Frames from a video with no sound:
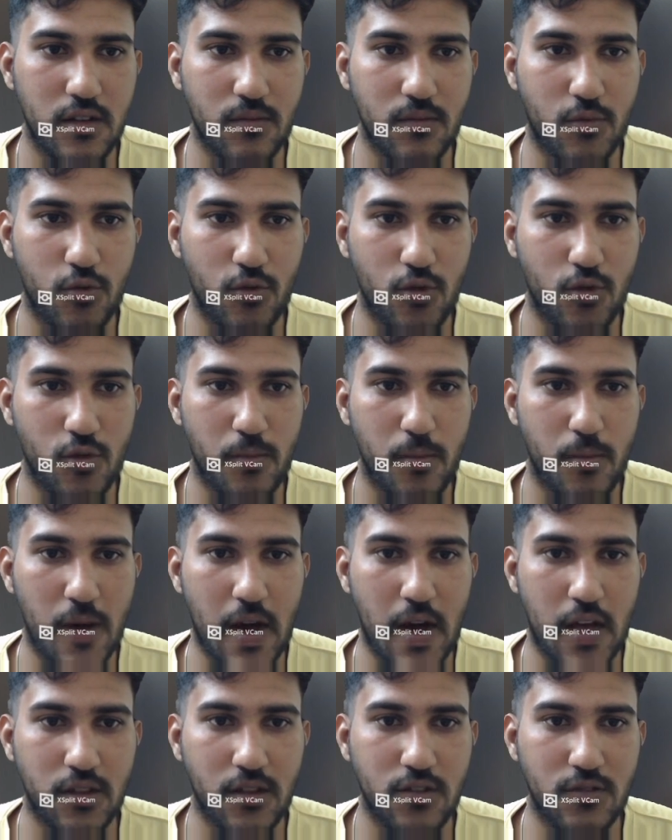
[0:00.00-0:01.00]
proto
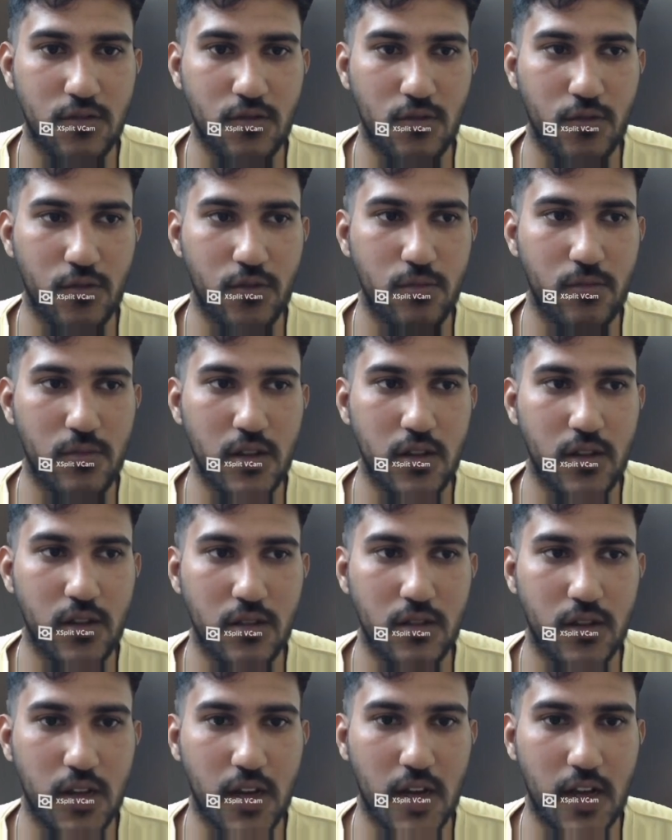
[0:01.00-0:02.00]
path is going to be
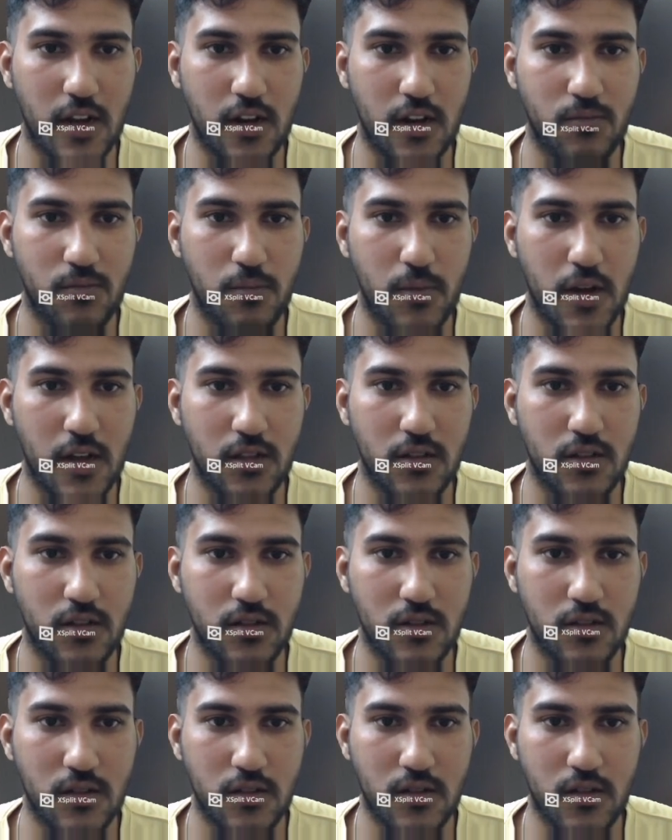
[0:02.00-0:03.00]
the current path
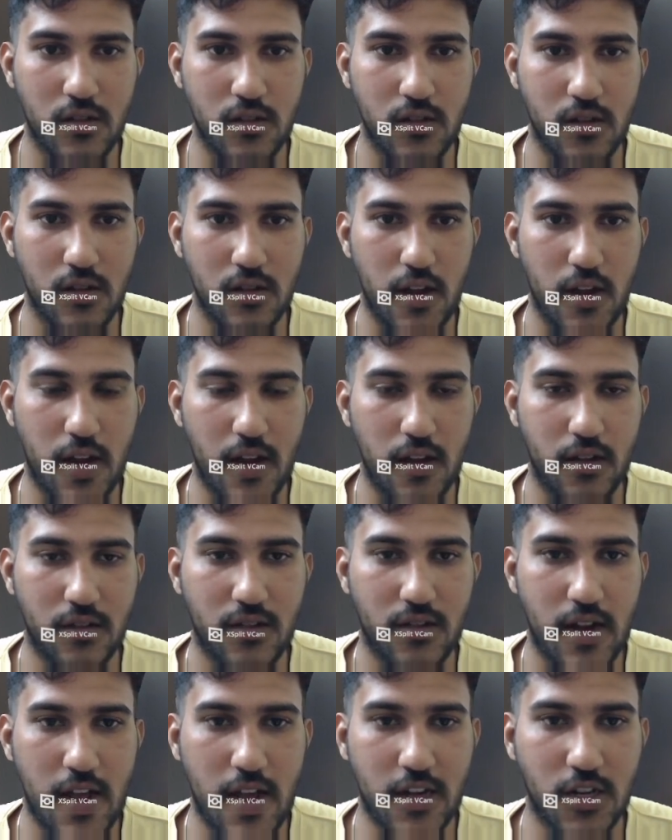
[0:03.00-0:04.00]

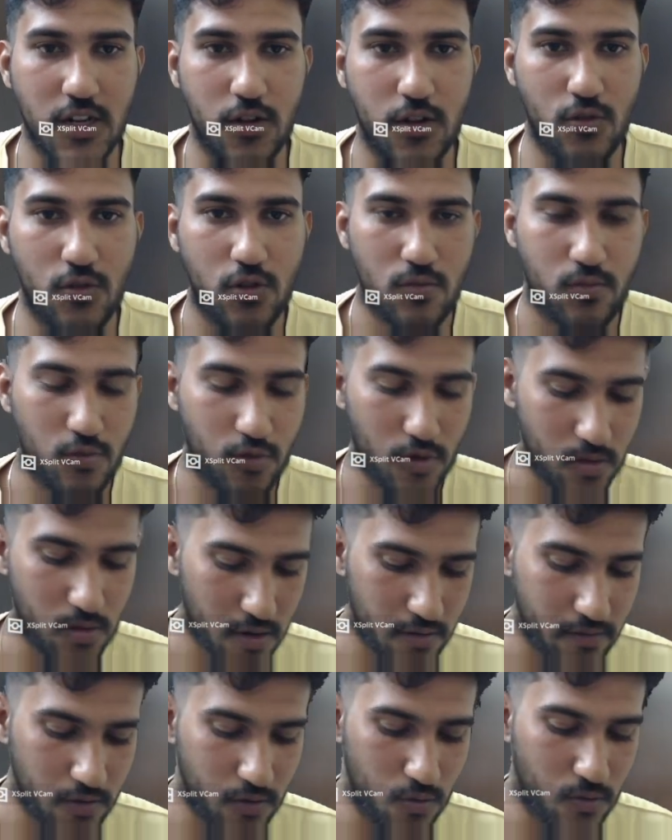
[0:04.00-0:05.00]
/hello.proto,
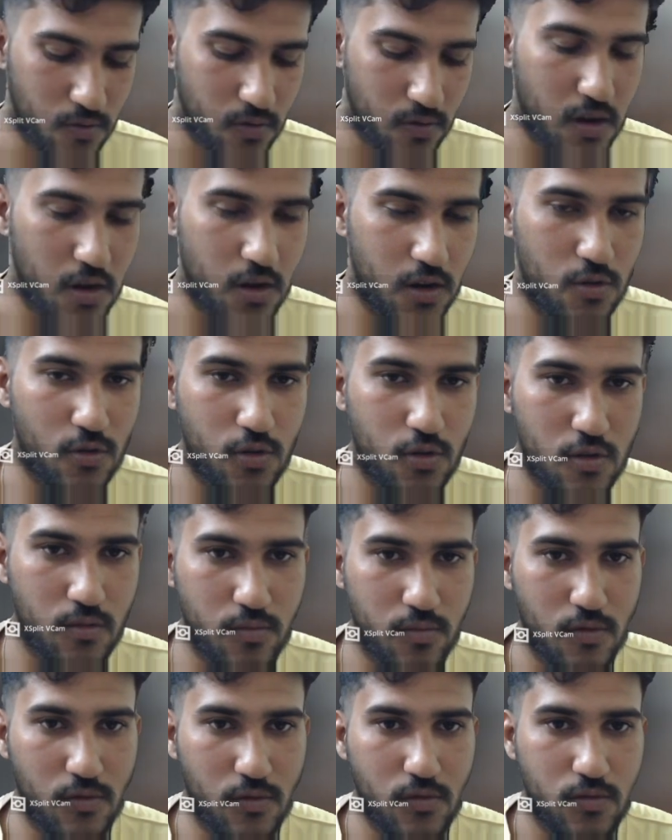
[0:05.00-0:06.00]
but we don't want
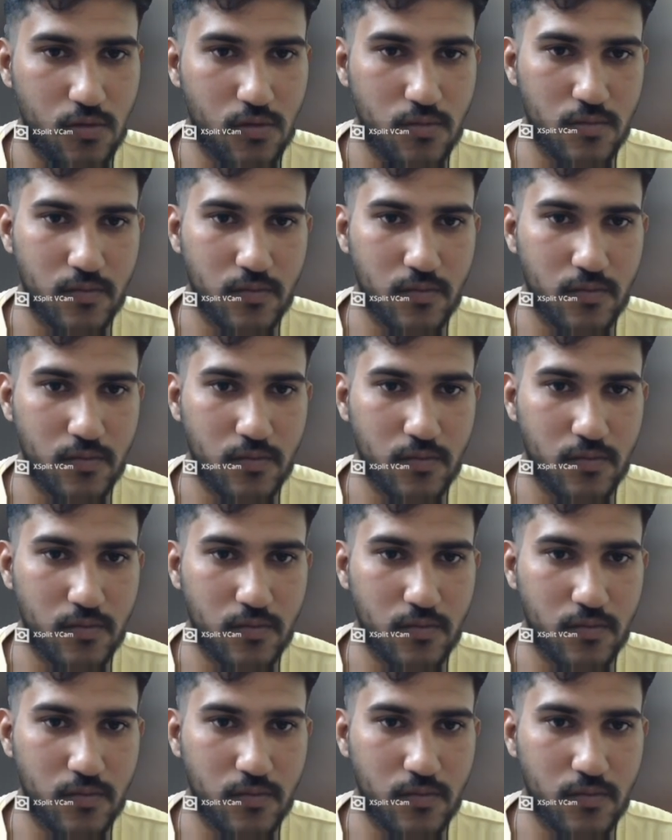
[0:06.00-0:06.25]
hello.proto.